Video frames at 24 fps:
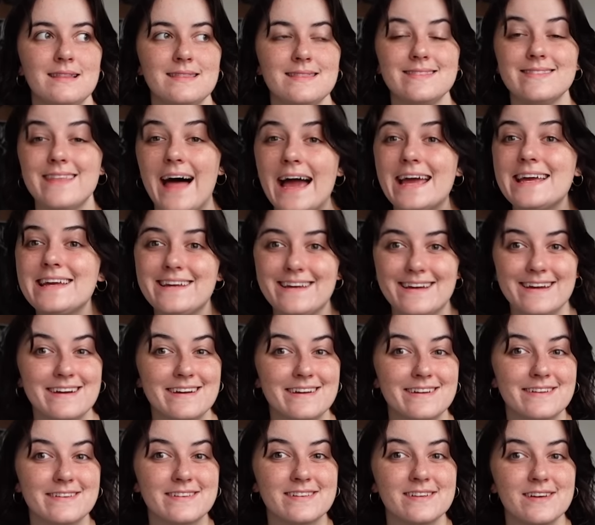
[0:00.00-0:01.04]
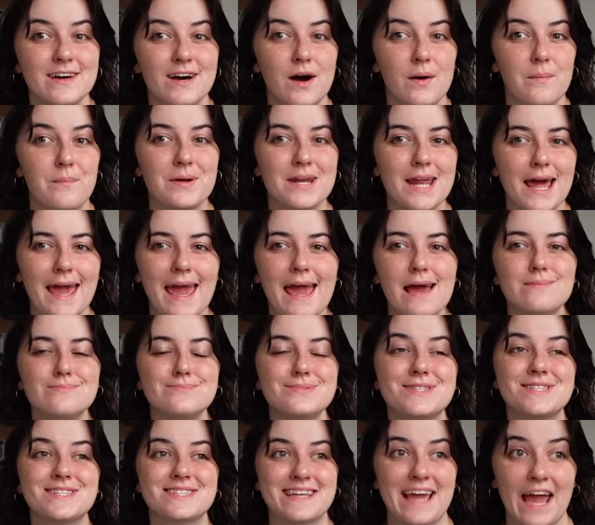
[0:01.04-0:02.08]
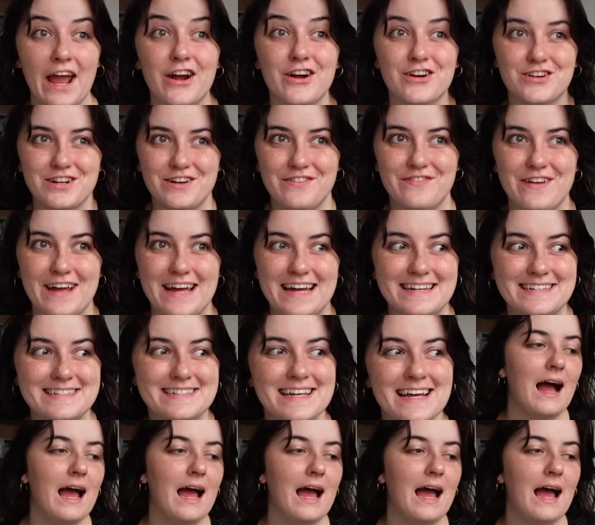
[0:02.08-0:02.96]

like it, but I am scared of it.